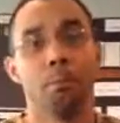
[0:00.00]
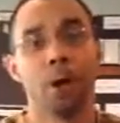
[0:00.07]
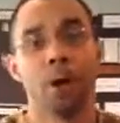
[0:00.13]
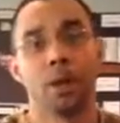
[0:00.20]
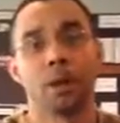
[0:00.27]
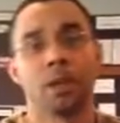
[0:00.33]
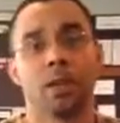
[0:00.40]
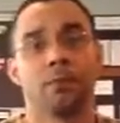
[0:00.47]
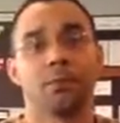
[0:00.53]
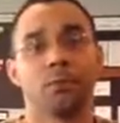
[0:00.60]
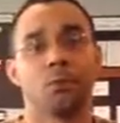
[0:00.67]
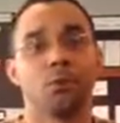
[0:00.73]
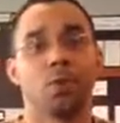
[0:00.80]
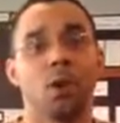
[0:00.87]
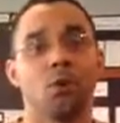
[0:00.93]
but if
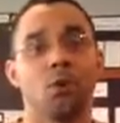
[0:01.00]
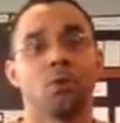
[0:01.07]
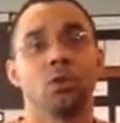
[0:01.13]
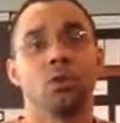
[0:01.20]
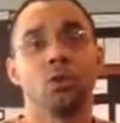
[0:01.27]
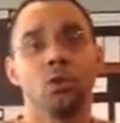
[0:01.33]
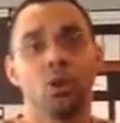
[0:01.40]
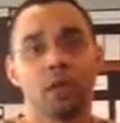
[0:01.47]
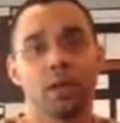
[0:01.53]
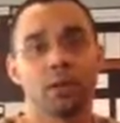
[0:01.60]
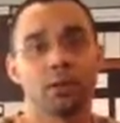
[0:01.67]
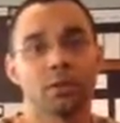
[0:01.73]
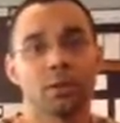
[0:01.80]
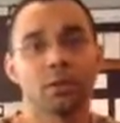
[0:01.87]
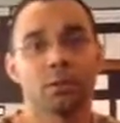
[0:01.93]
you don't do
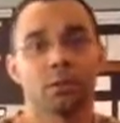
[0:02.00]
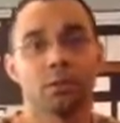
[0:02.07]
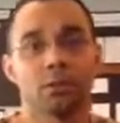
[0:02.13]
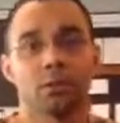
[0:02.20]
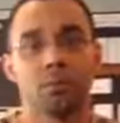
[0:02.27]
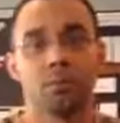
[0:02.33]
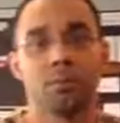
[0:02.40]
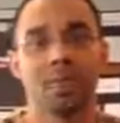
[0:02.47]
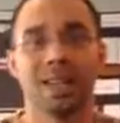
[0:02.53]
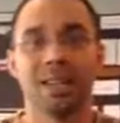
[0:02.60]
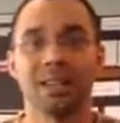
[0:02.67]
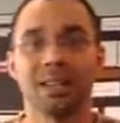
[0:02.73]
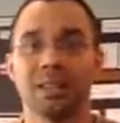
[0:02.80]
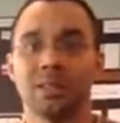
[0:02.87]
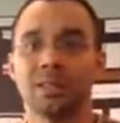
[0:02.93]
it,
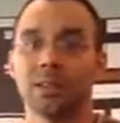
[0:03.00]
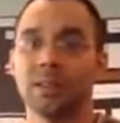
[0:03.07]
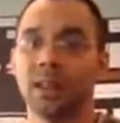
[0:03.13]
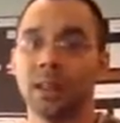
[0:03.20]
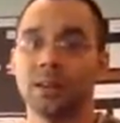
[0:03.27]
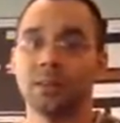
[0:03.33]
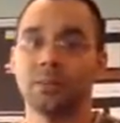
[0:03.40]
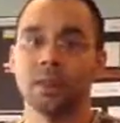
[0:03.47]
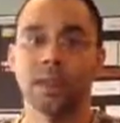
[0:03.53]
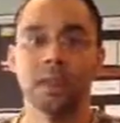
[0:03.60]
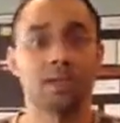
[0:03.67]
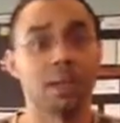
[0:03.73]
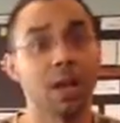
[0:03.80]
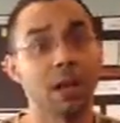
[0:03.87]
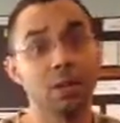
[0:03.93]
then
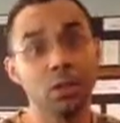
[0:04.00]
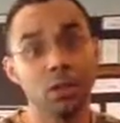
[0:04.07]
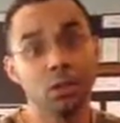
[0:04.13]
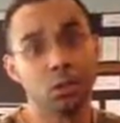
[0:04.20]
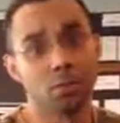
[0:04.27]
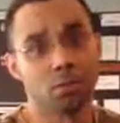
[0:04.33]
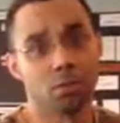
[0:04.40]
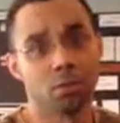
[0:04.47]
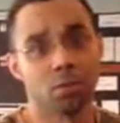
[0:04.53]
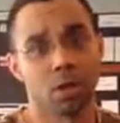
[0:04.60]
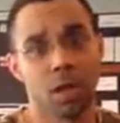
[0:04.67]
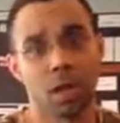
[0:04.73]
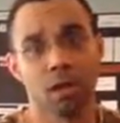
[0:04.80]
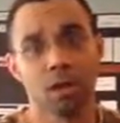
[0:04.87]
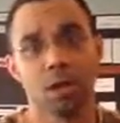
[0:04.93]
that's on you,
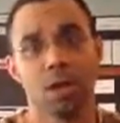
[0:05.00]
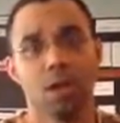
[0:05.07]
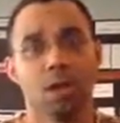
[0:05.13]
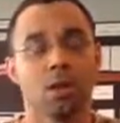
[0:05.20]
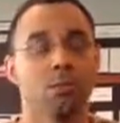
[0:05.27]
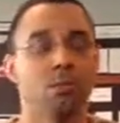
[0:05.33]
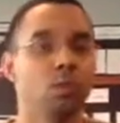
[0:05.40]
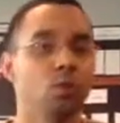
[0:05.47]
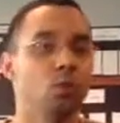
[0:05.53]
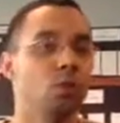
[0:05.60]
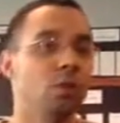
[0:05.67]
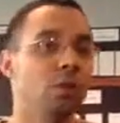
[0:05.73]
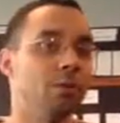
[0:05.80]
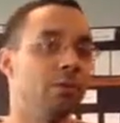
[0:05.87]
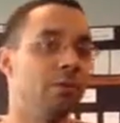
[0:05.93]
okay? You
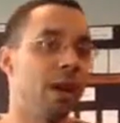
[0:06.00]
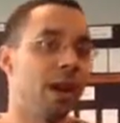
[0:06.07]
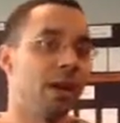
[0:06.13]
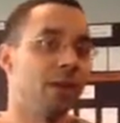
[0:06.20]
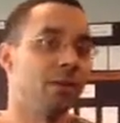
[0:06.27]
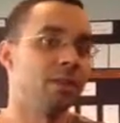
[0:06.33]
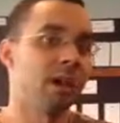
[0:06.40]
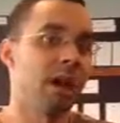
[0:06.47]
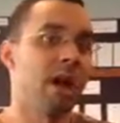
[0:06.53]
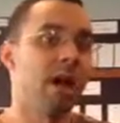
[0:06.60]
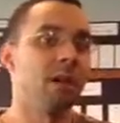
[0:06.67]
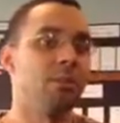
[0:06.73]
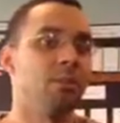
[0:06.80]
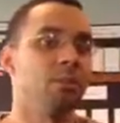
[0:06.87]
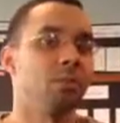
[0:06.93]
can find
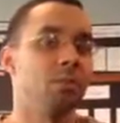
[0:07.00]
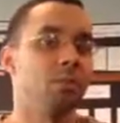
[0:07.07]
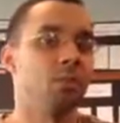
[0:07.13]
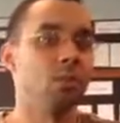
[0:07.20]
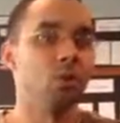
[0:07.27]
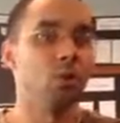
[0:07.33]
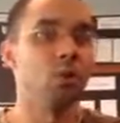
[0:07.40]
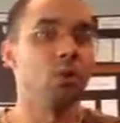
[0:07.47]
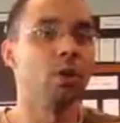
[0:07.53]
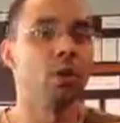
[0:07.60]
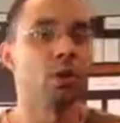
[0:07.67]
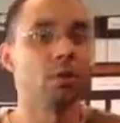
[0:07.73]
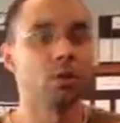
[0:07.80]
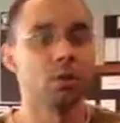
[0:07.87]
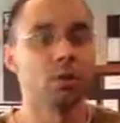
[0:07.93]
time to do
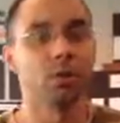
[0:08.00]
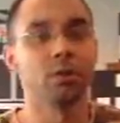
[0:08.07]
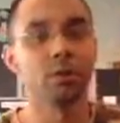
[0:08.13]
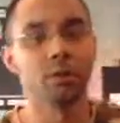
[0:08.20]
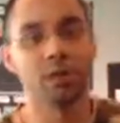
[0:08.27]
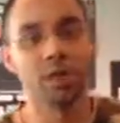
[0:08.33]
it during the